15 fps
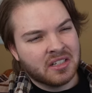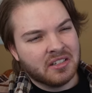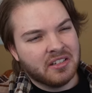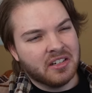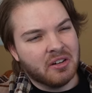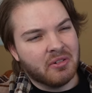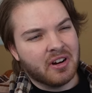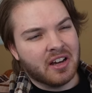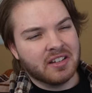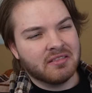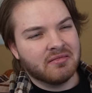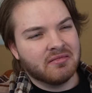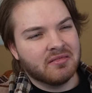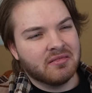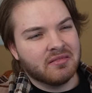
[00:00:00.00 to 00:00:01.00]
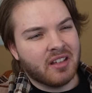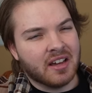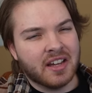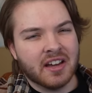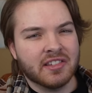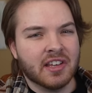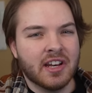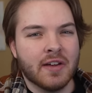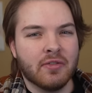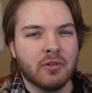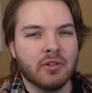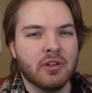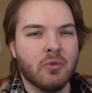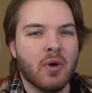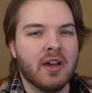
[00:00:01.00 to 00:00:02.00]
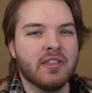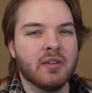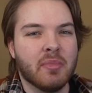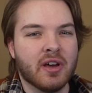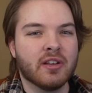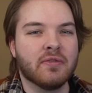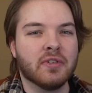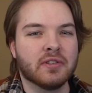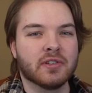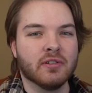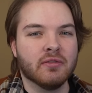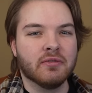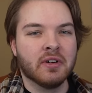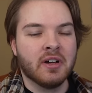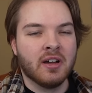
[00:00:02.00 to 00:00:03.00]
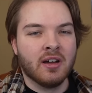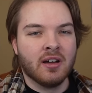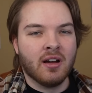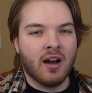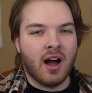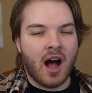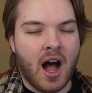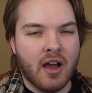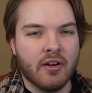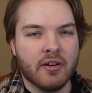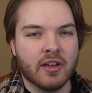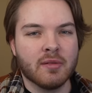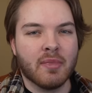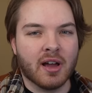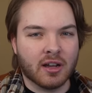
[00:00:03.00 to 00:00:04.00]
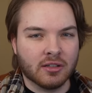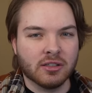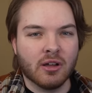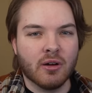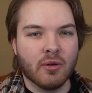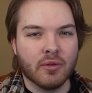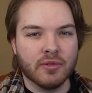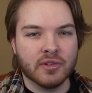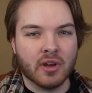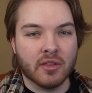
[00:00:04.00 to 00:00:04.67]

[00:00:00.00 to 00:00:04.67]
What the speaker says: You know what, I guess I never really weighed the benefits of ironing my clothes